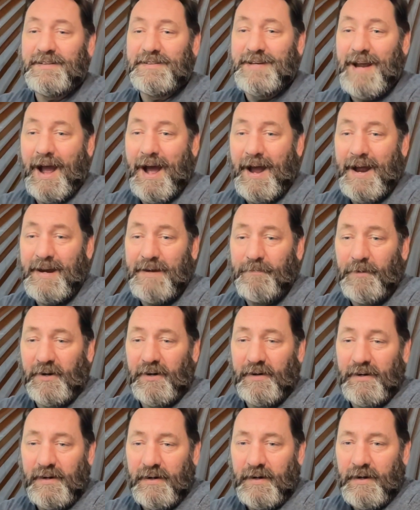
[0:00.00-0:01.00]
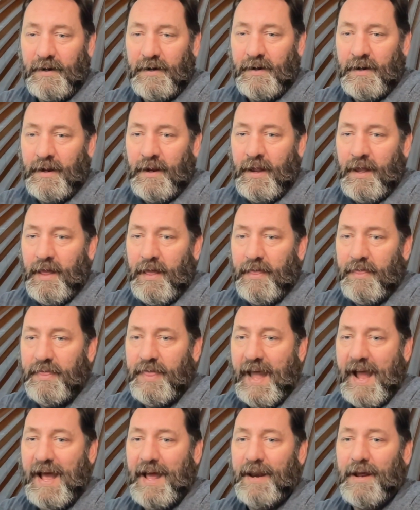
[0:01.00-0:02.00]
timer
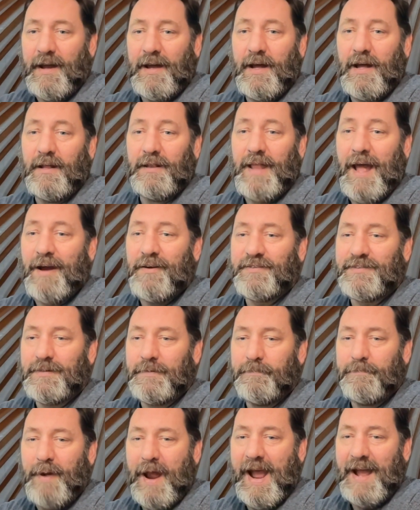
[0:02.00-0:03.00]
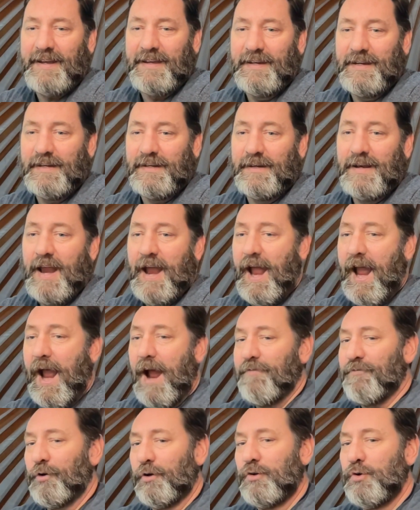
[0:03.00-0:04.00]
that allows them back in
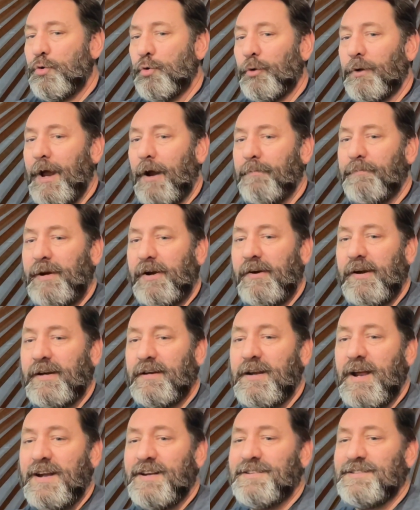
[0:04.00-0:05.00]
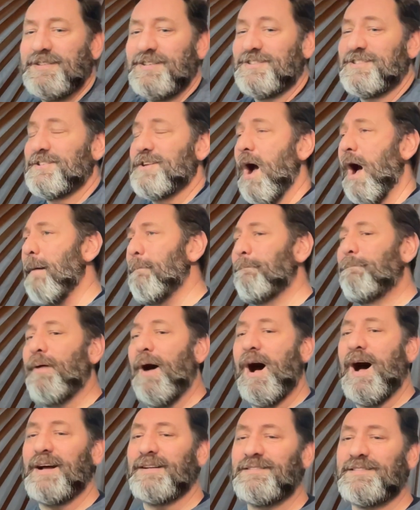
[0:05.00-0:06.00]
after a cooldown period to stop
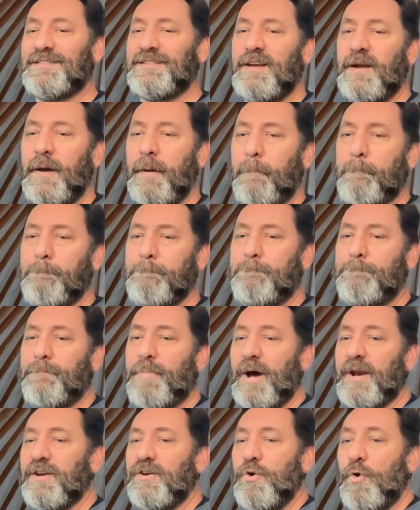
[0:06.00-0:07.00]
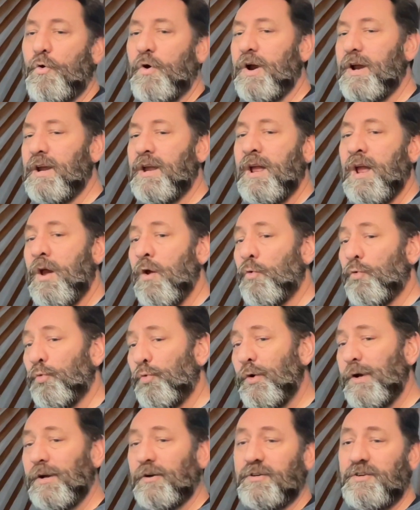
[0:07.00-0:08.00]
bots but annoy
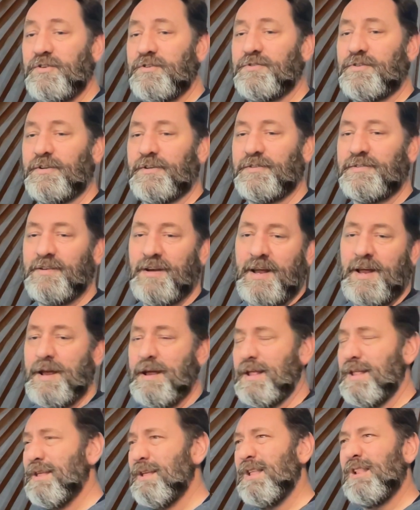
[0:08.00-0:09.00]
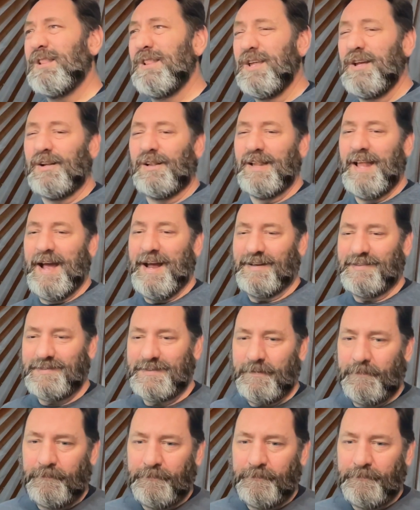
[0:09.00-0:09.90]
real users a little less?